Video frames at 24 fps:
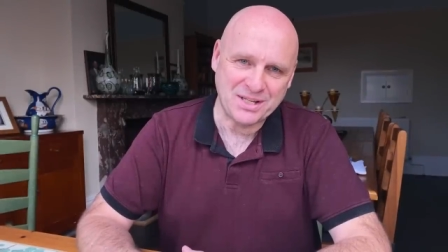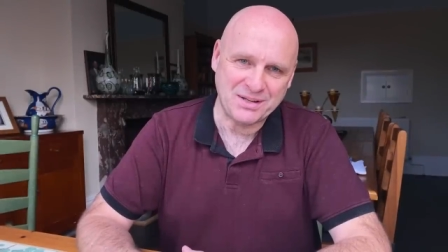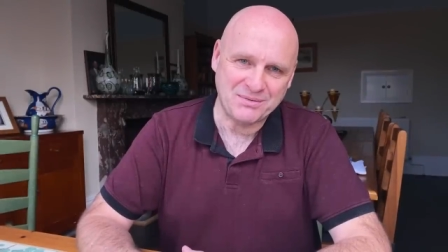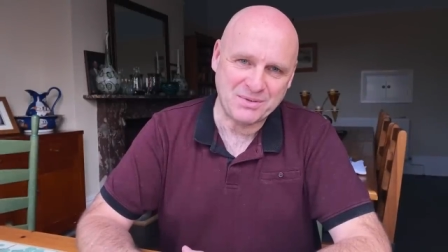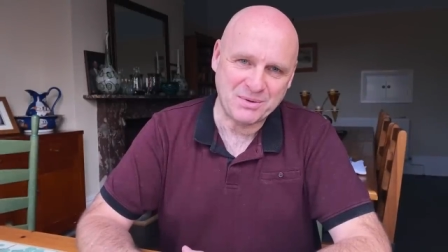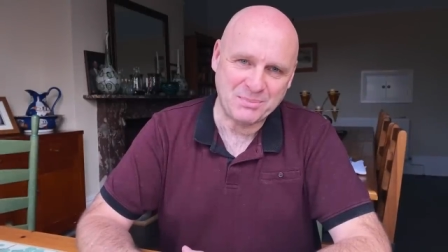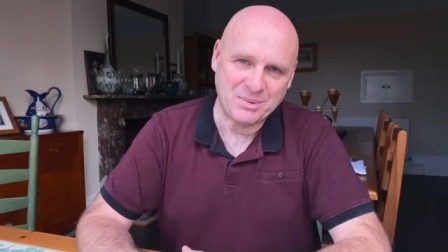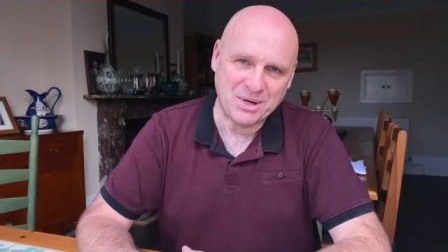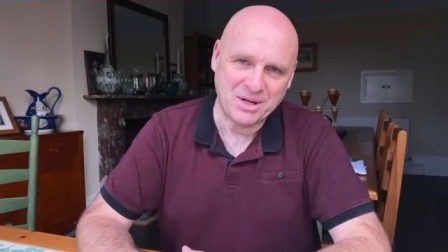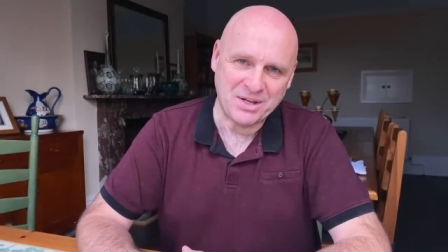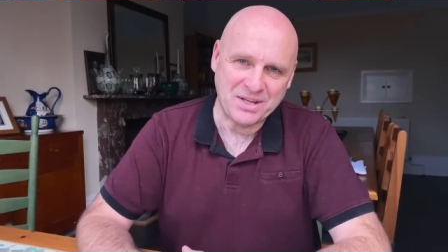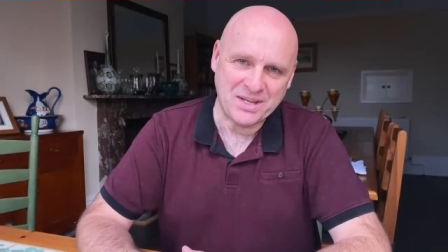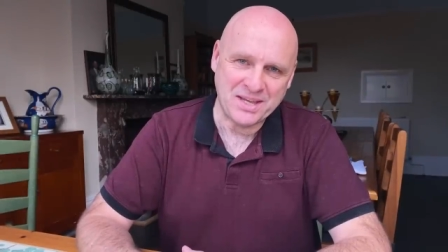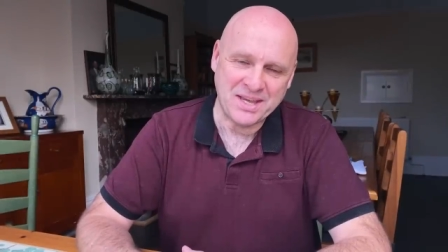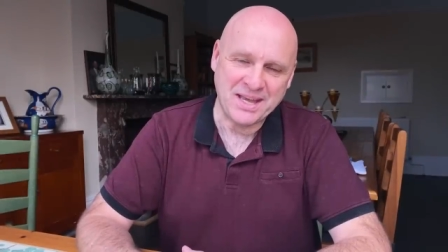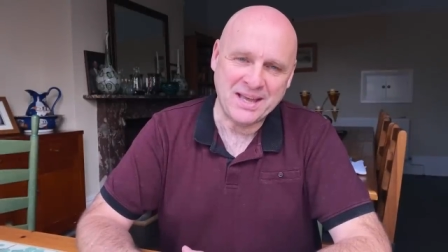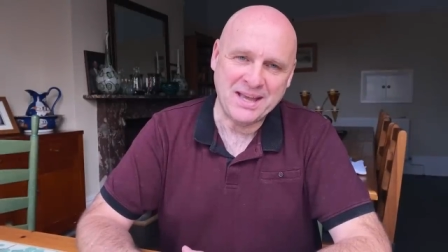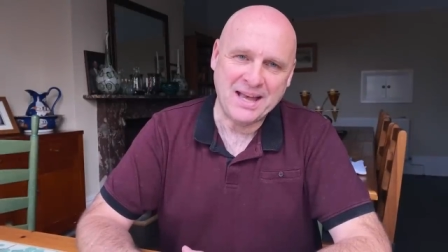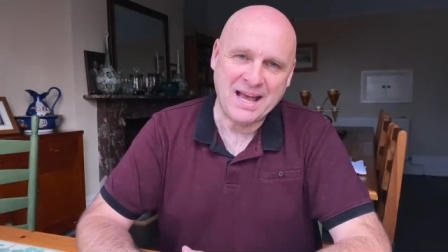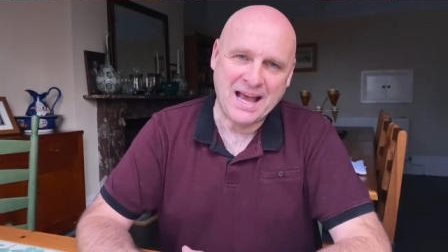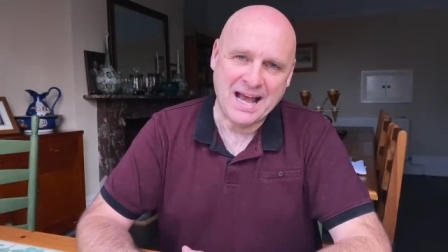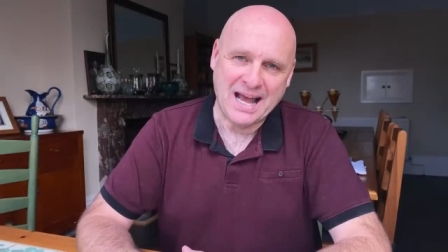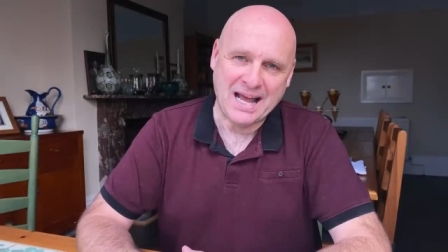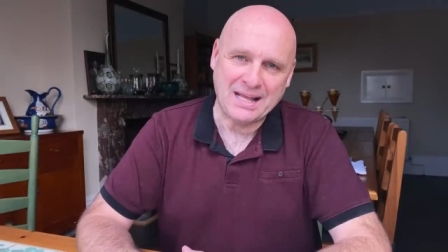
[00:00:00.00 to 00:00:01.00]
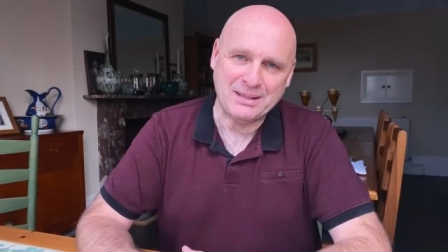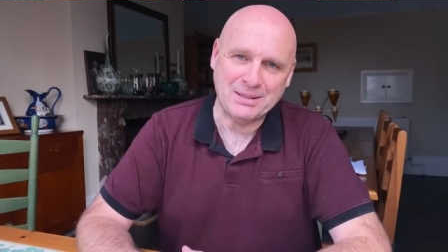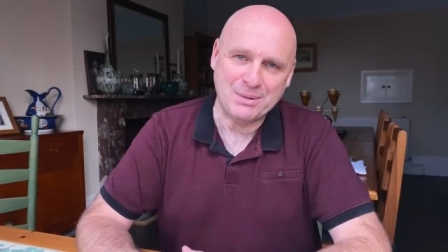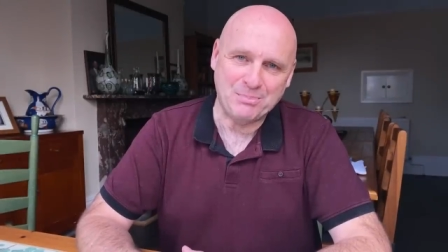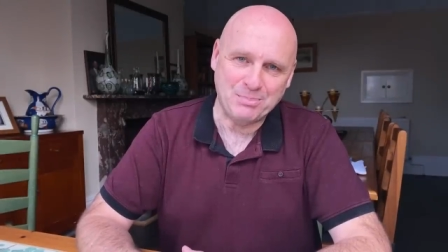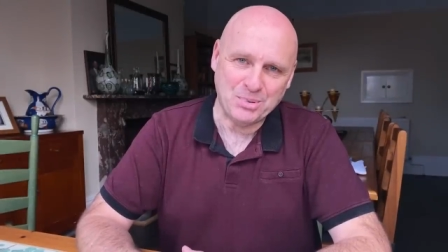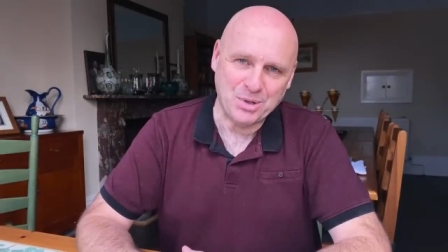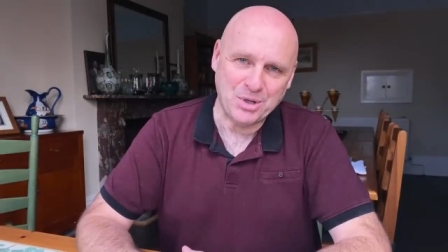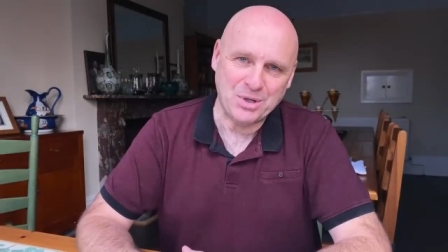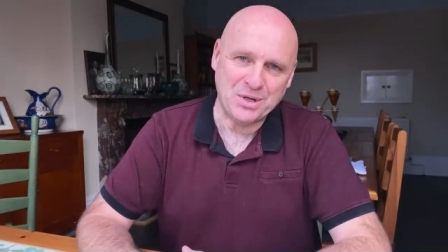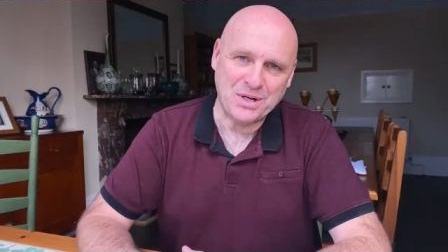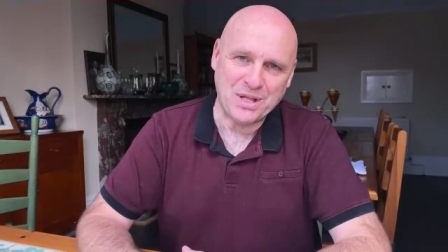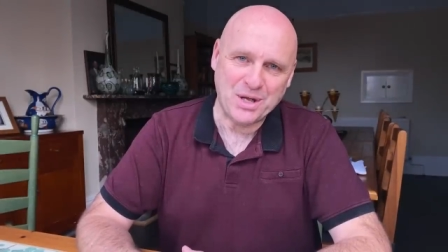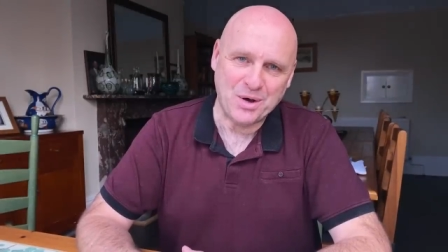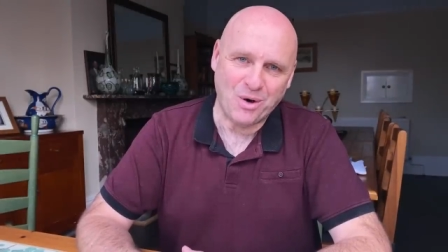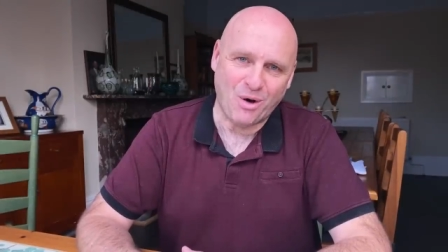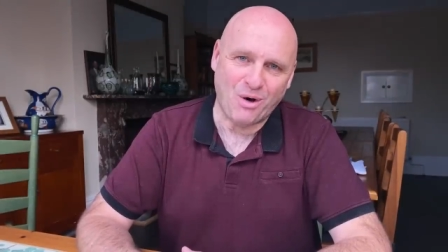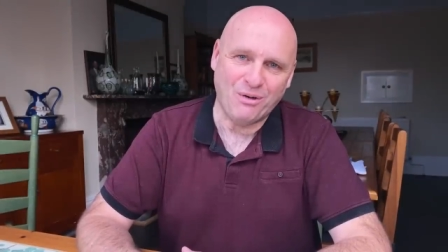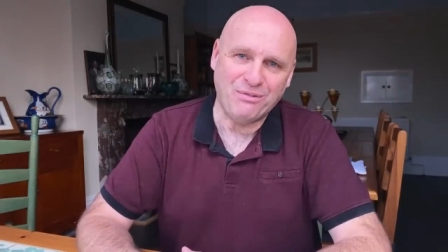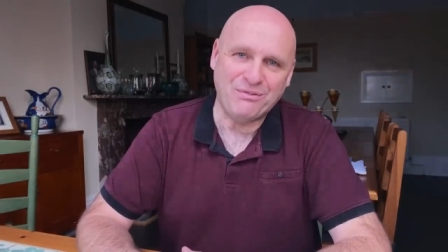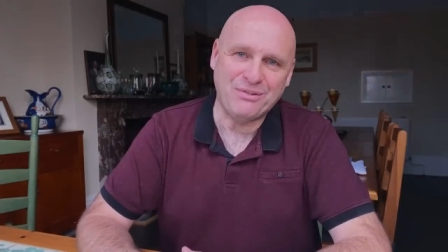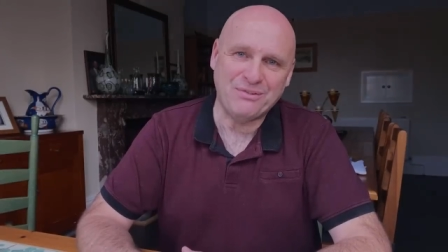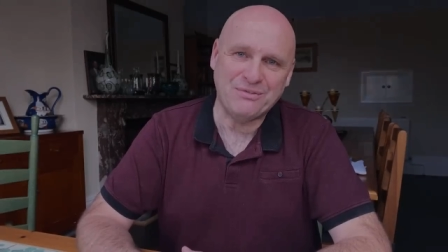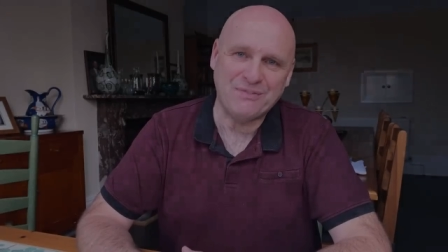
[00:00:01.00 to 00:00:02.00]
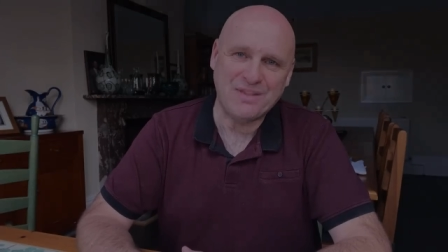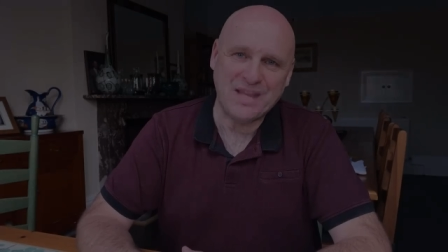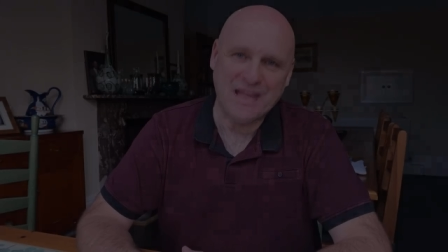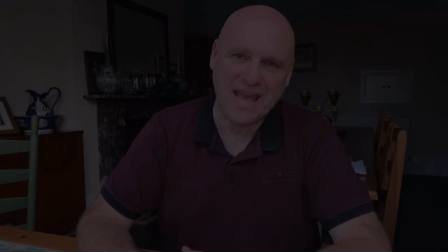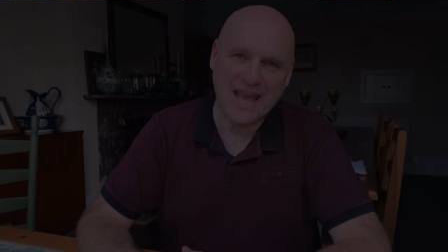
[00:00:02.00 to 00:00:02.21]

of the bike and the burning off of the